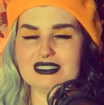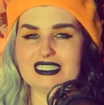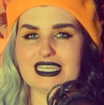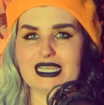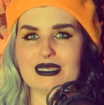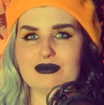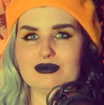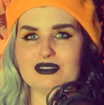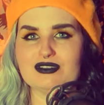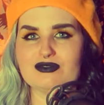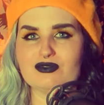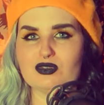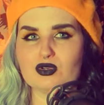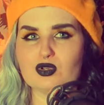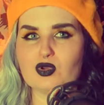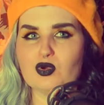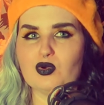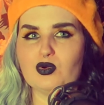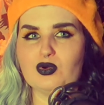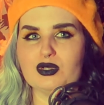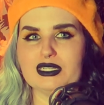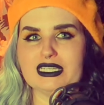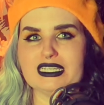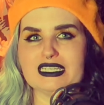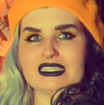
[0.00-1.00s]
tapes of
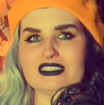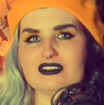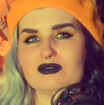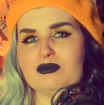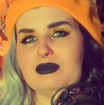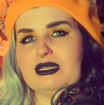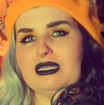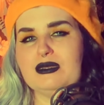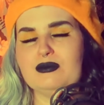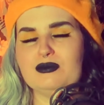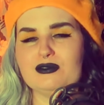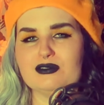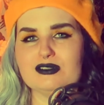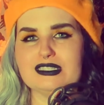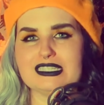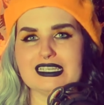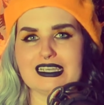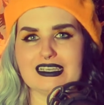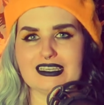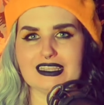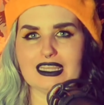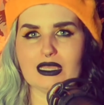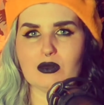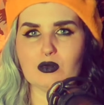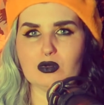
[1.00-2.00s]
recordings of people
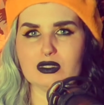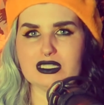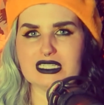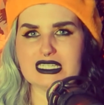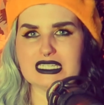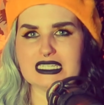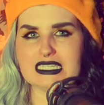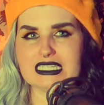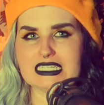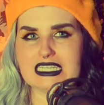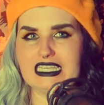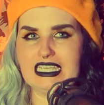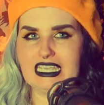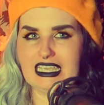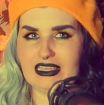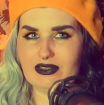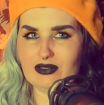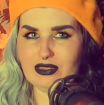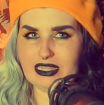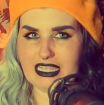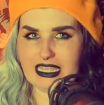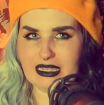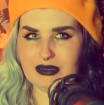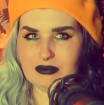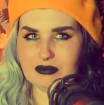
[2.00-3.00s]
saying they wanted to
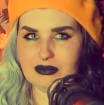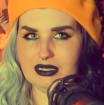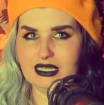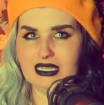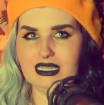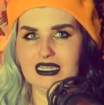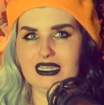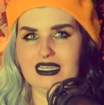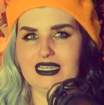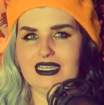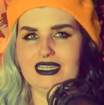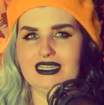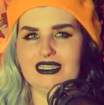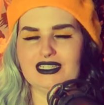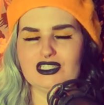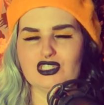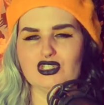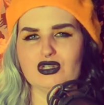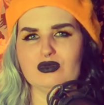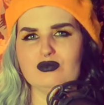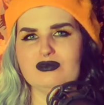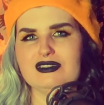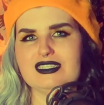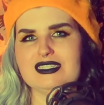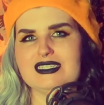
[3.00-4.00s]
kill him,
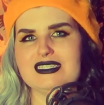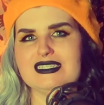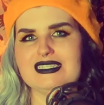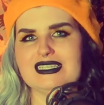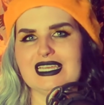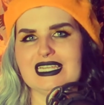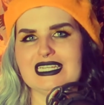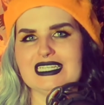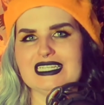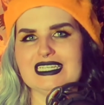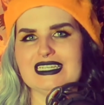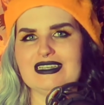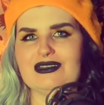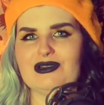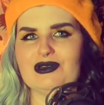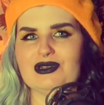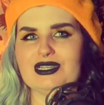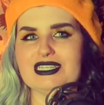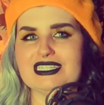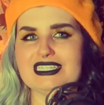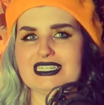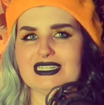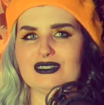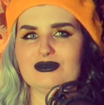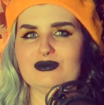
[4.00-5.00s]
John was descending on
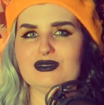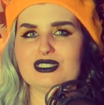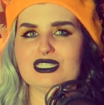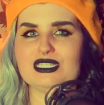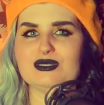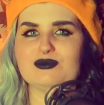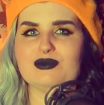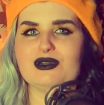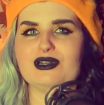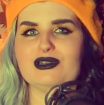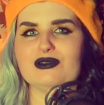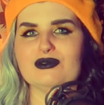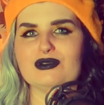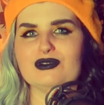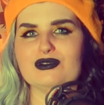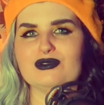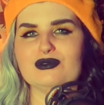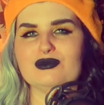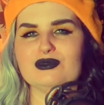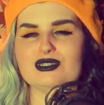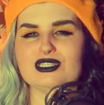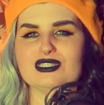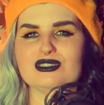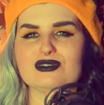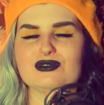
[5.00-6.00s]
a downward spiral
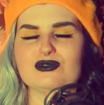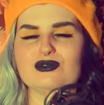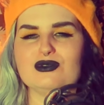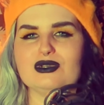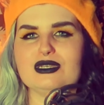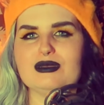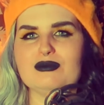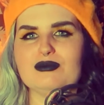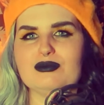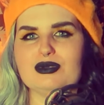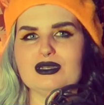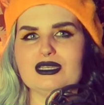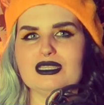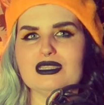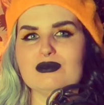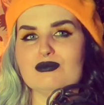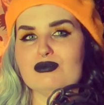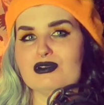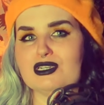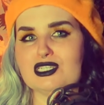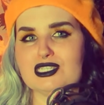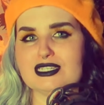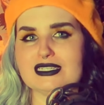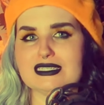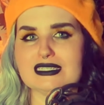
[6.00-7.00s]
which saw him burn the
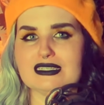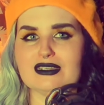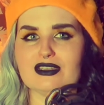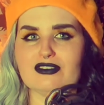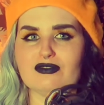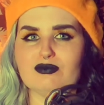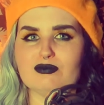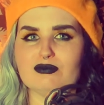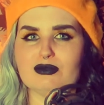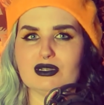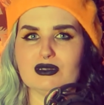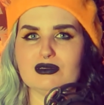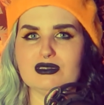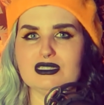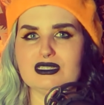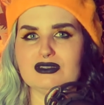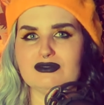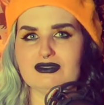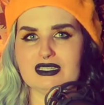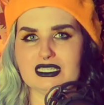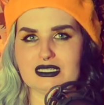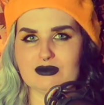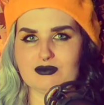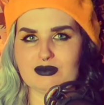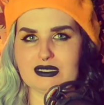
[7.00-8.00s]
bridges of most of
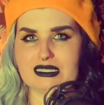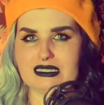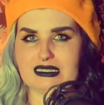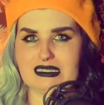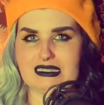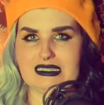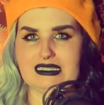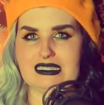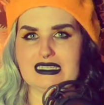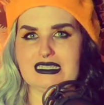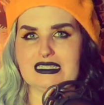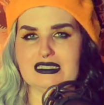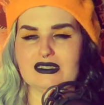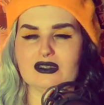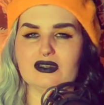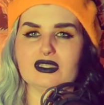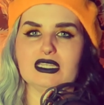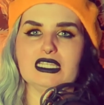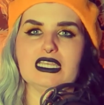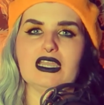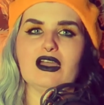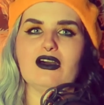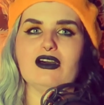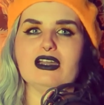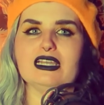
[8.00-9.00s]
his businesses on
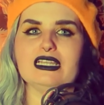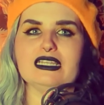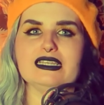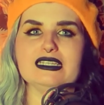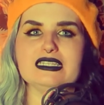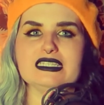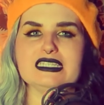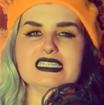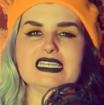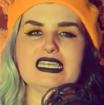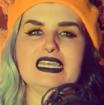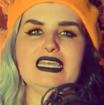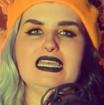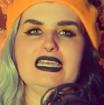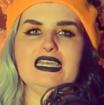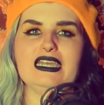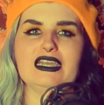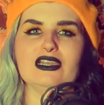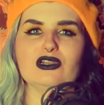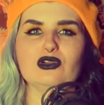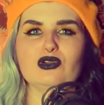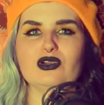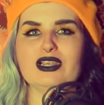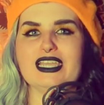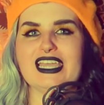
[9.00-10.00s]
the island,
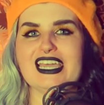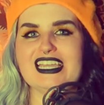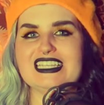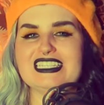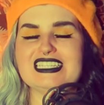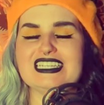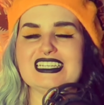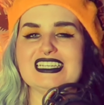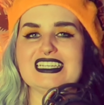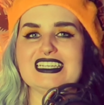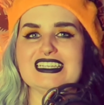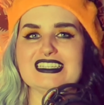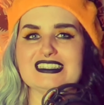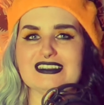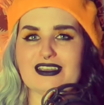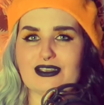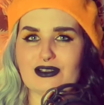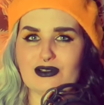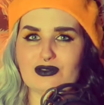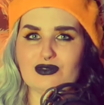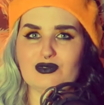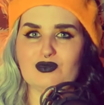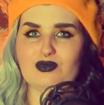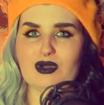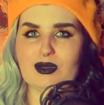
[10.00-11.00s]
and creating his
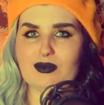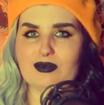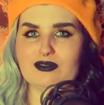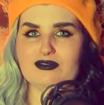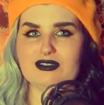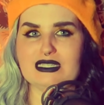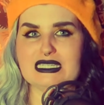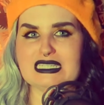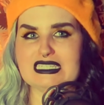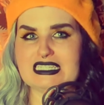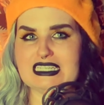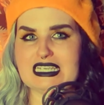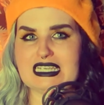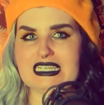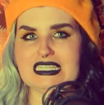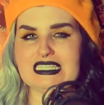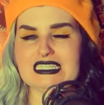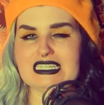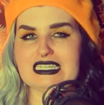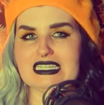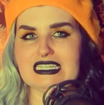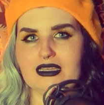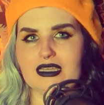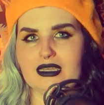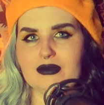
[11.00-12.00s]
own web of deceit
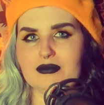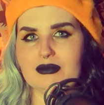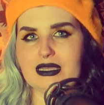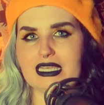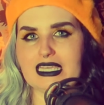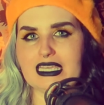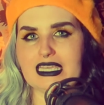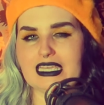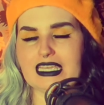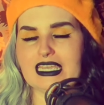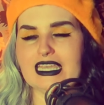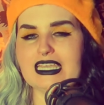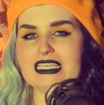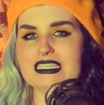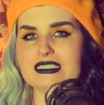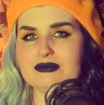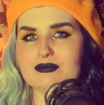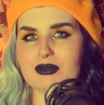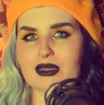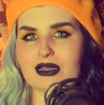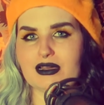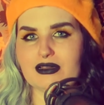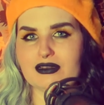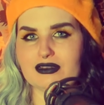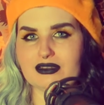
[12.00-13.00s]
and making his
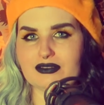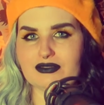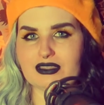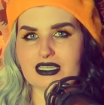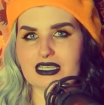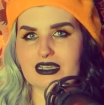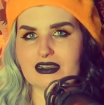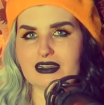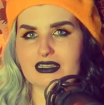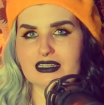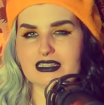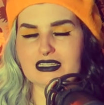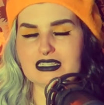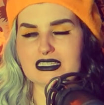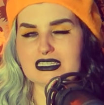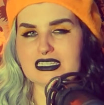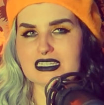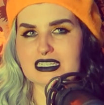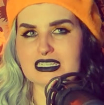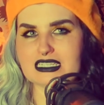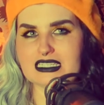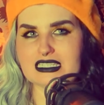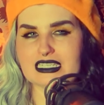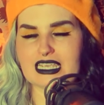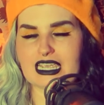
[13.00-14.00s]
part of the island
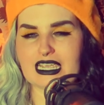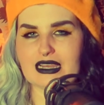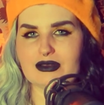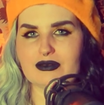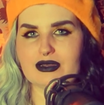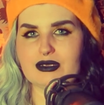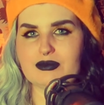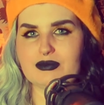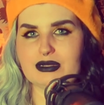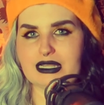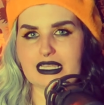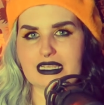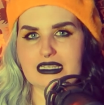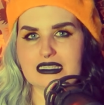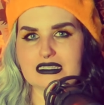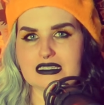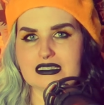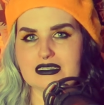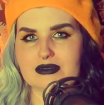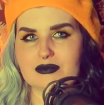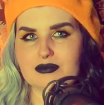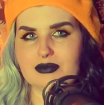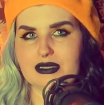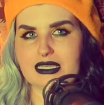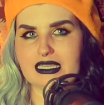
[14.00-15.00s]
a scary place
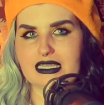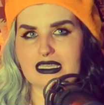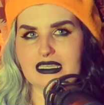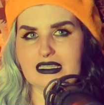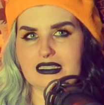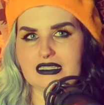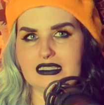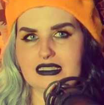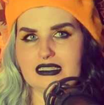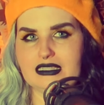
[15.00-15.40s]
to be.